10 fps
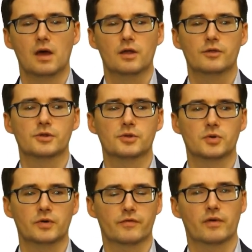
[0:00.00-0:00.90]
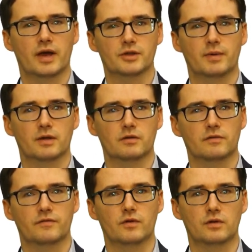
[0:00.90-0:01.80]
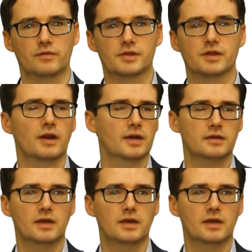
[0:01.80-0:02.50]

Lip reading: There's a software aspect of all this and an IT